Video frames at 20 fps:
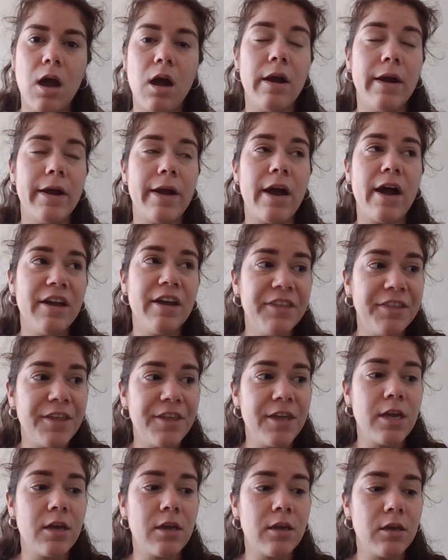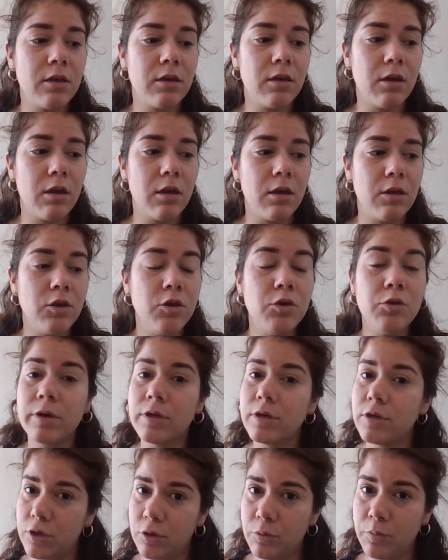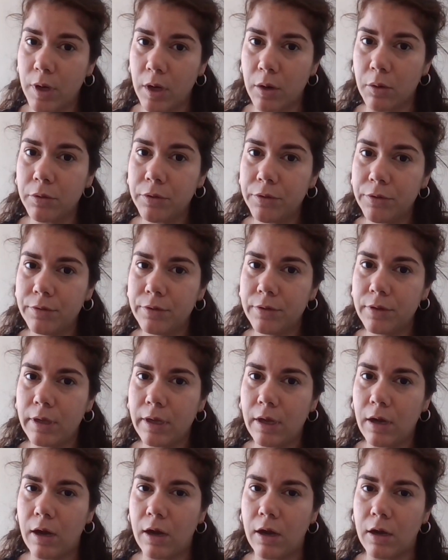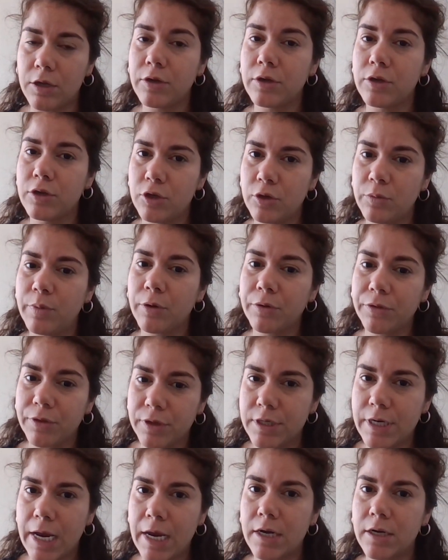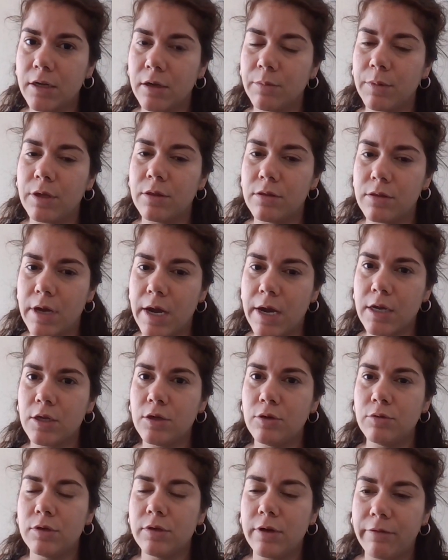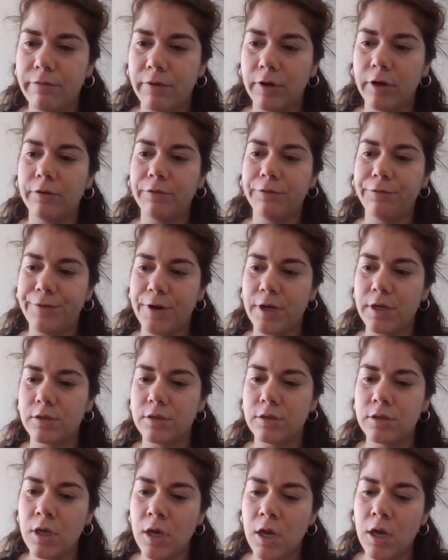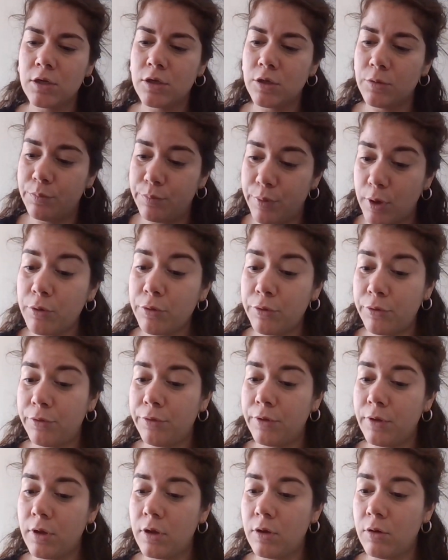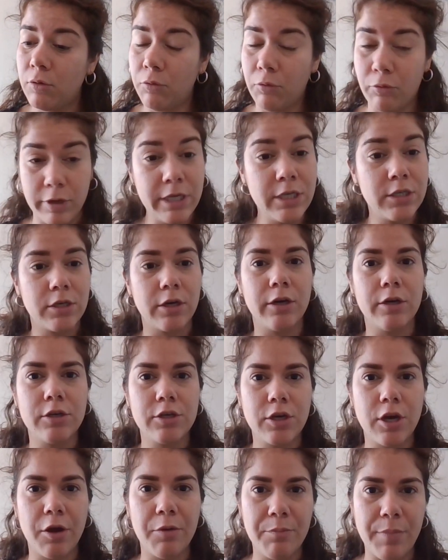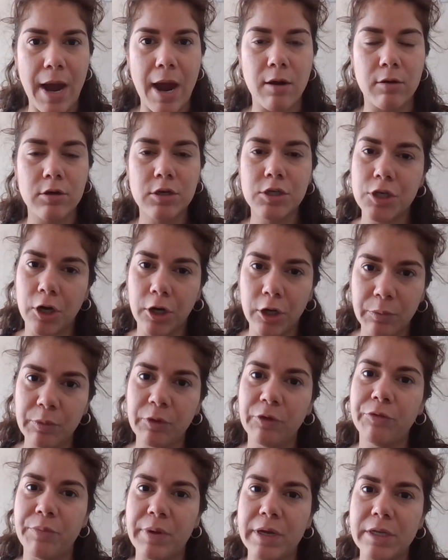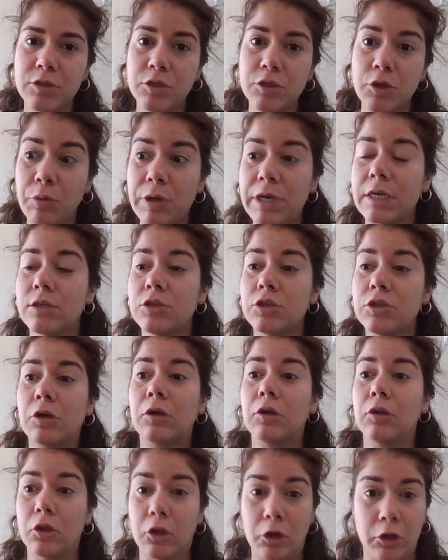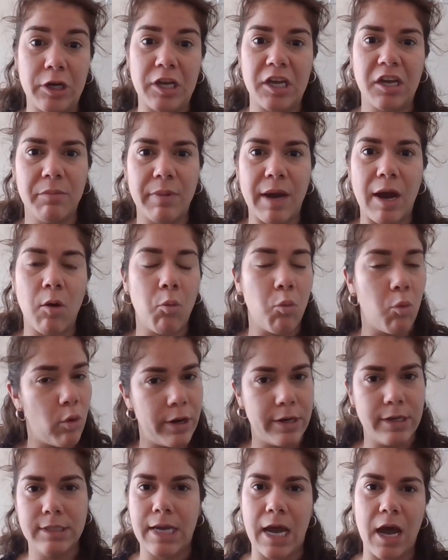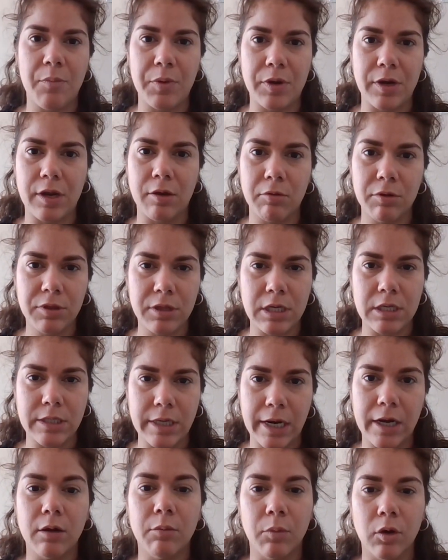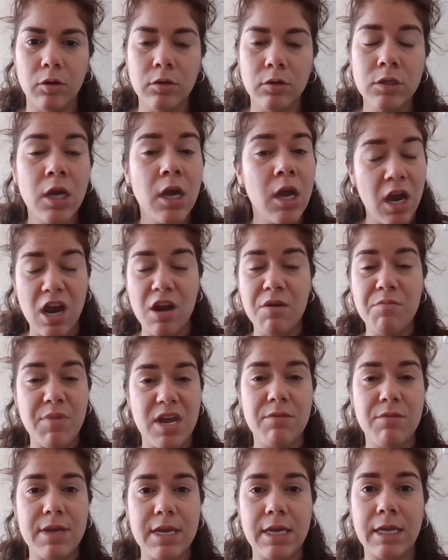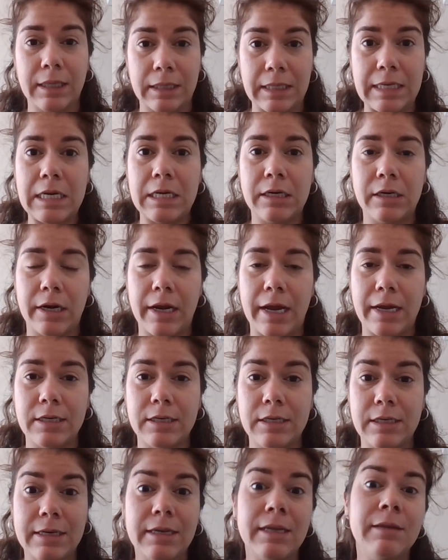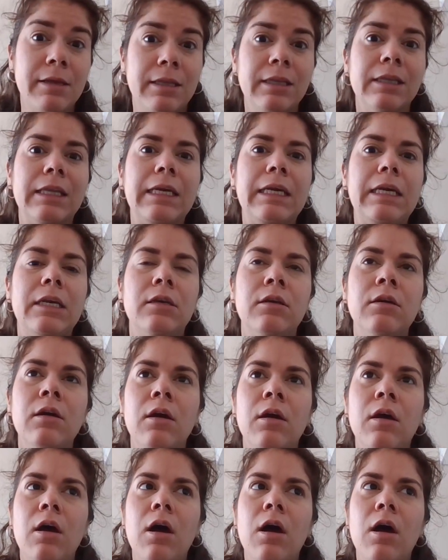I think you can do both. You can do both in tandem, in that you divert funds to both research about shark movements, so we can start learning about what is happening with these animals, and maybe glean